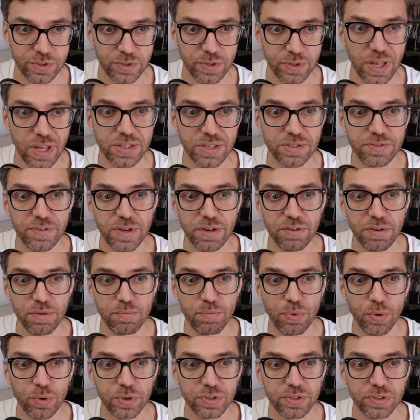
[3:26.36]
So that's very
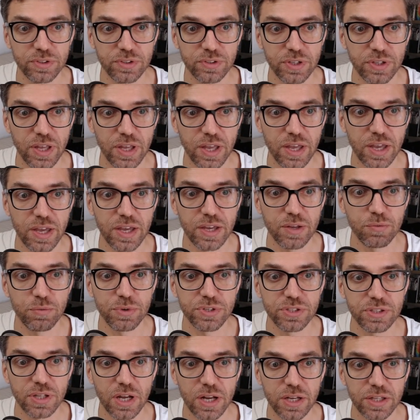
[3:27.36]
important. And
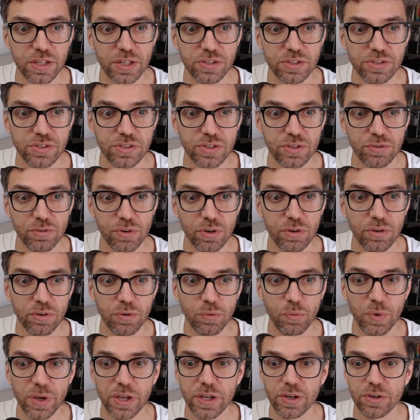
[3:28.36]
we start at 0.
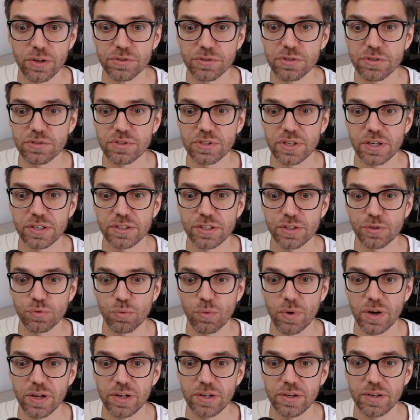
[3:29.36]
We can also start at
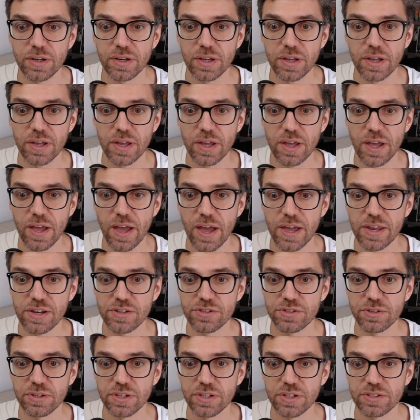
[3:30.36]
1. And
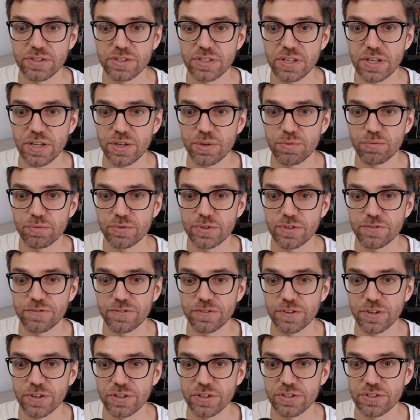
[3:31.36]
as you can see, the
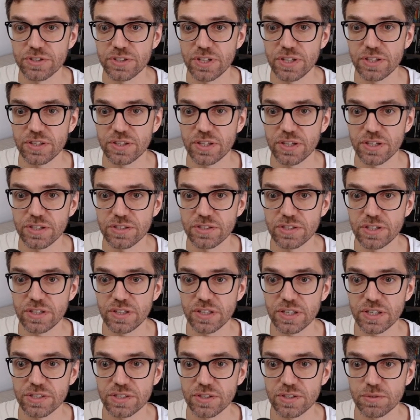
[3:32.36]
first index,
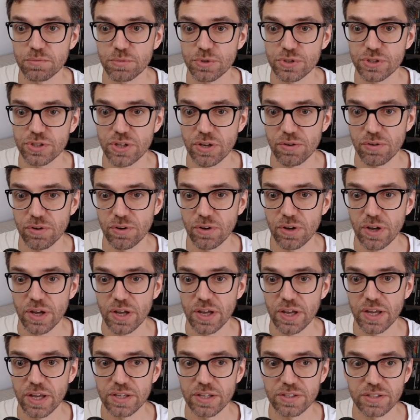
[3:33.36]
index number 0,
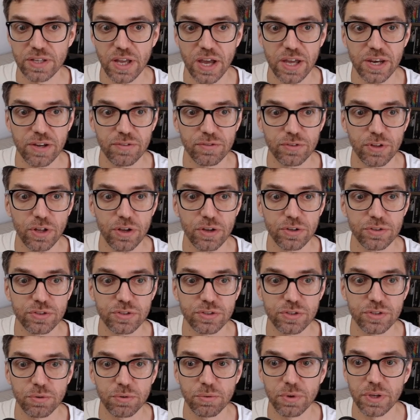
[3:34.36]
is kind of
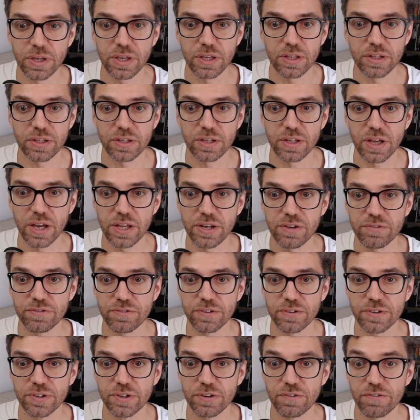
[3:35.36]
lost. So we can kind of
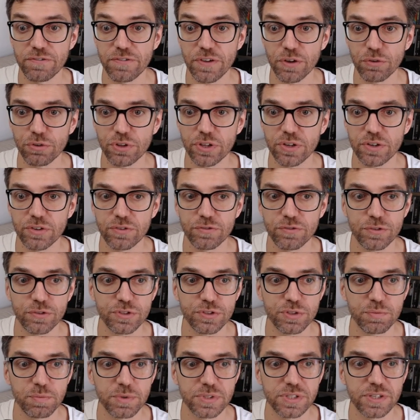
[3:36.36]
filter
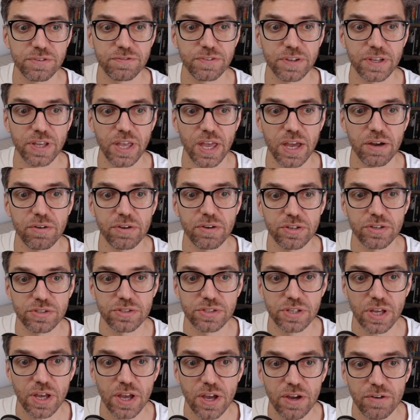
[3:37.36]
for specific
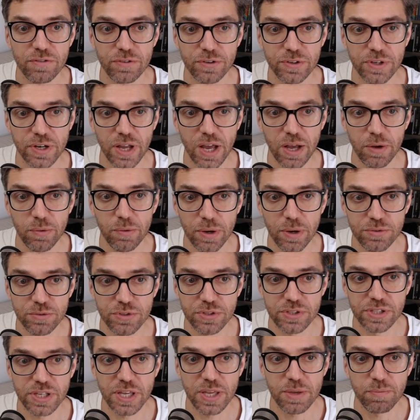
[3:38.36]
areas. For now, I'll
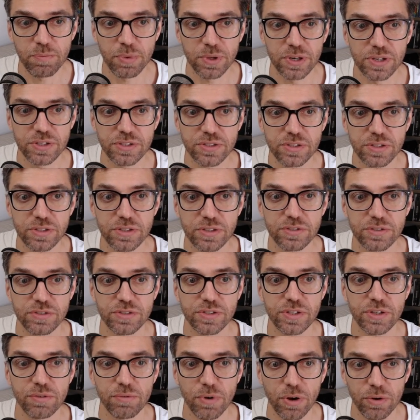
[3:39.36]
just keep it at
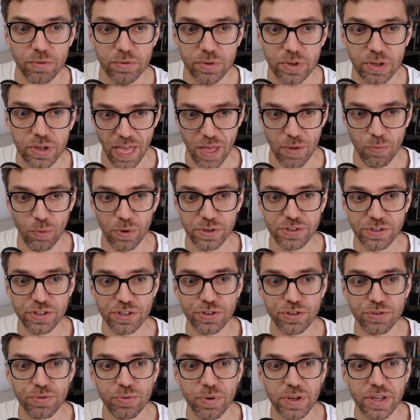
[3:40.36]
0. And what's
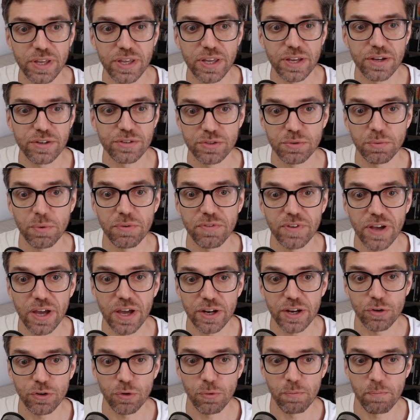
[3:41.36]
the trick here? So we've
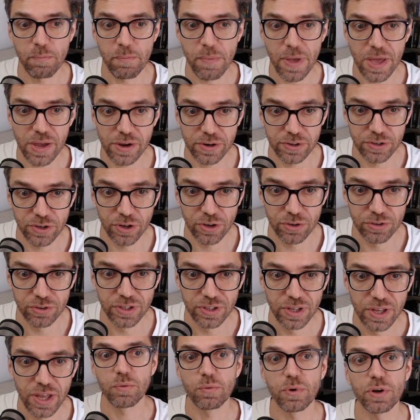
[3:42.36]
got a compare
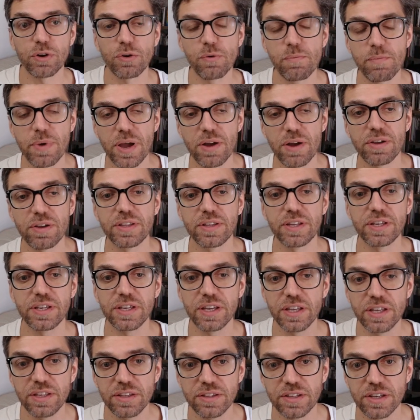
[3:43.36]
node. We're comparing the
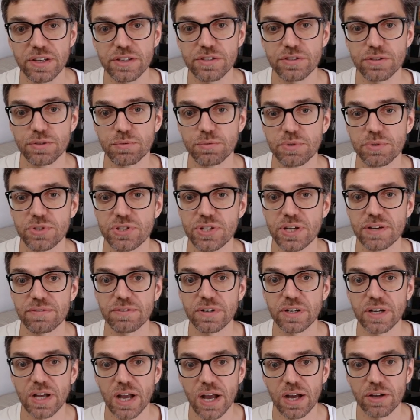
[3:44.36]
index to
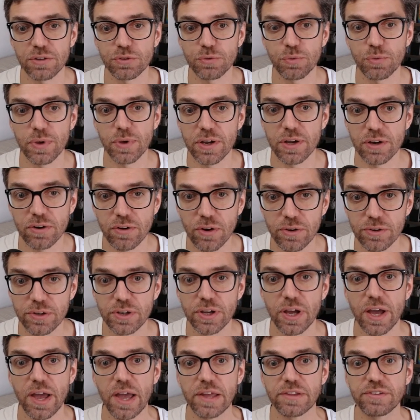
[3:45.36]
whichever count we are
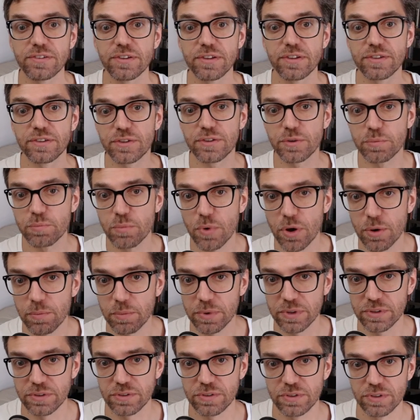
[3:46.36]
on at the
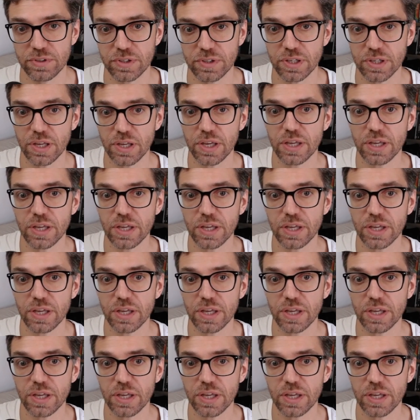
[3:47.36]
moment.